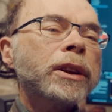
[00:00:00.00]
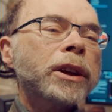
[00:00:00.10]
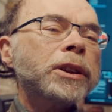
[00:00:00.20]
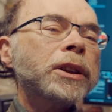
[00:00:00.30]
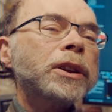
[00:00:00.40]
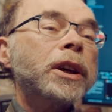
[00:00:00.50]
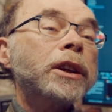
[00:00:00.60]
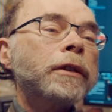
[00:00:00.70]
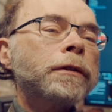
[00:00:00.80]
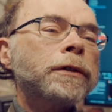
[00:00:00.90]

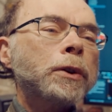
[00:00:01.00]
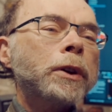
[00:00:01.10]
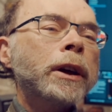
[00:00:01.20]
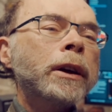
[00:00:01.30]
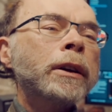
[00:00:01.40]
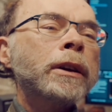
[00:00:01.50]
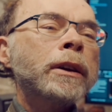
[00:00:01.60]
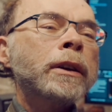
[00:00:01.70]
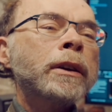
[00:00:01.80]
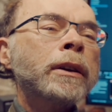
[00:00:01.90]
1994,
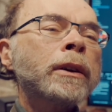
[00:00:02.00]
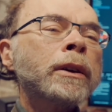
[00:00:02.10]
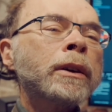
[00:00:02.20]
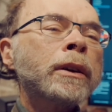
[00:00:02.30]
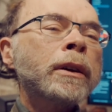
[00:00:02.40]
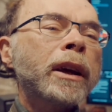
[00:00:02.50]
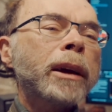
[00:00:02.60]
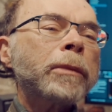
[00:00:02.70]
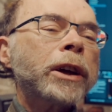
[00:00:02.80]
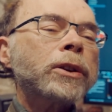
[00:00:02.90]

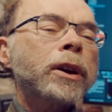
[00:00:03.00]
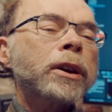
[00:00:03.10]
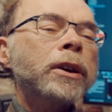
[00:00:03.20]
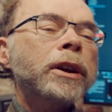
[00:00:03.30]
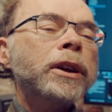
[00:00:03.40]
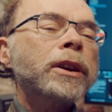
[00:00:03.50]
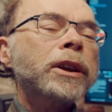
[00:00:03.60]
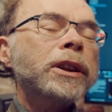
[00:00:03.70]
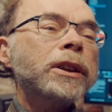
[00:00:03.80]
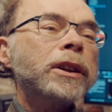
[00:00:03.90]
and my daughter in
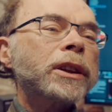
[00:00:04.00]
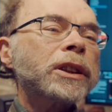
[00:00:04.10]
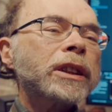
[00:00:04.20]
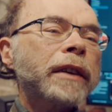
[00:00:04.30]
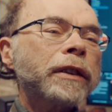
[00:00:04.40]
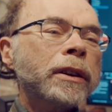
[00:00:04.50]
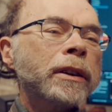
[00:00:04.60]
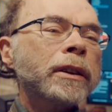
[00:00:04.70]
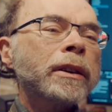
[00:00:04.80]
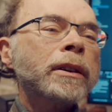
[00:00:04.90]
1997.
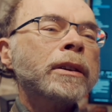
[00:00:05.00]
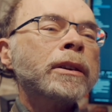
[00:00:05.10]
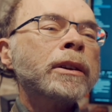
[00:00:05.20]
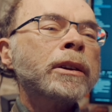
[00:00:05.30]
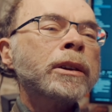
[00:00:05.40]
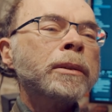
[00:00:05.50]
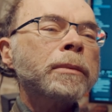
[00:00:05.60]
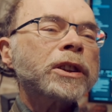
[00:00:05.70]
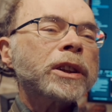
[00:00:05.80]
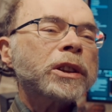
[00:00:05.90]

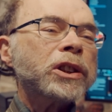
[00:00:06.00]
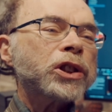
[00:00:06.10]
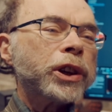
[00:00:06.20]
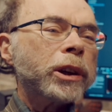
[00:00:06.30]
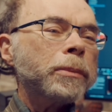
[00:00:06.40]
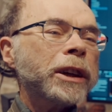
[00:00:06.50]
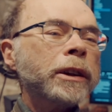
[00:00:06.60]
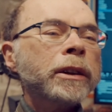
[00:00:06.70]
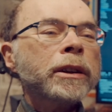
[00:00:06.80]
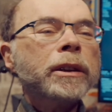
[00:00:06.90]
My son is
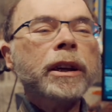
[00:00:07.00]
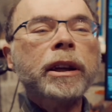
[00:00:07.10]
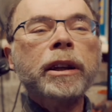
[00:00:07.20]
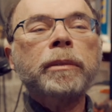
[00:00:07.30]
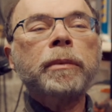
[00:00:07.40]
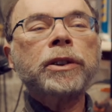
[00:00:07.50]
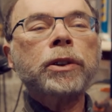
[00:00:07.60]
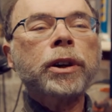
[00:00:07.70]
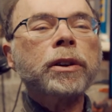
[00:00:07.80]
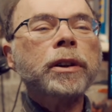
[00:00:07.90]
Jeremy, and my
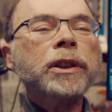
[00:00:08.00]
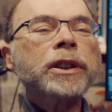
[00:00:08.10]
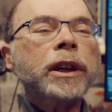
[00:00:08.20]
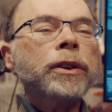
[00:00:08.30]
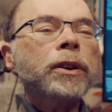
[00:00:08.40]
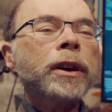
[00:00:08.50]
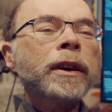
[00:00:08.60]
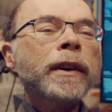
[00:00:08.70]
daughter is Eleanor.